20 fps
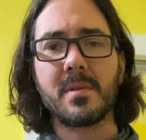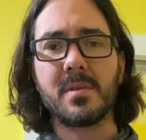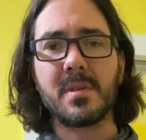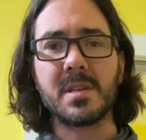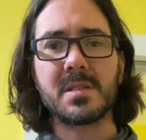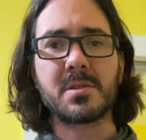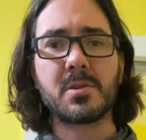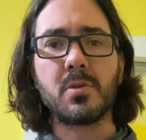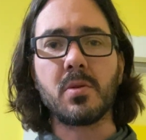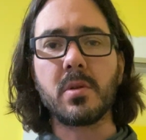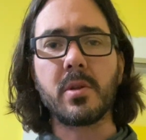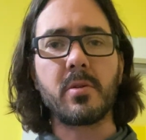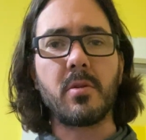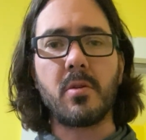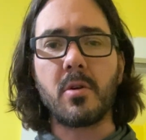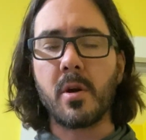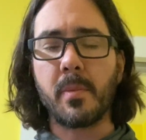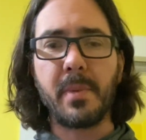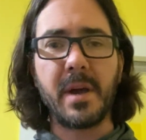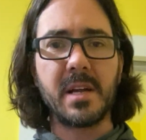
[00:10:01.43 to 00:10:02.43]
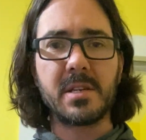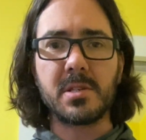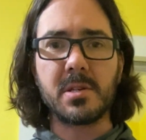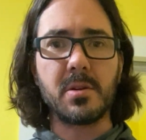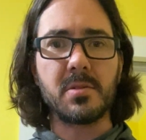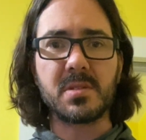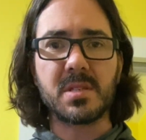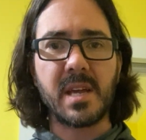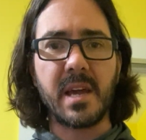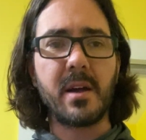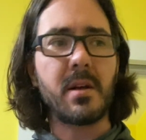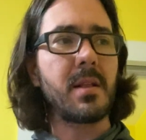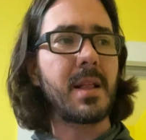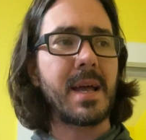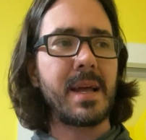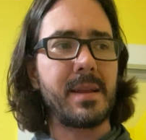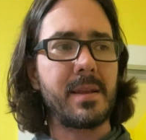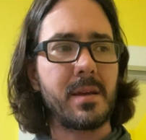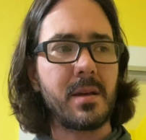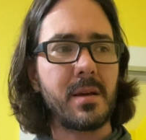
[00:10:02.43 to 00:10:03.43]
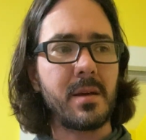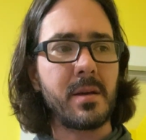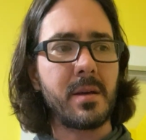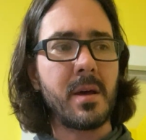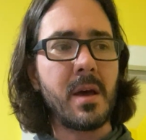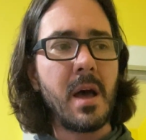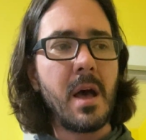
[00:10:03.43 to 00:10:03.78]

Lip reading: this cool little arpeggio scale idea,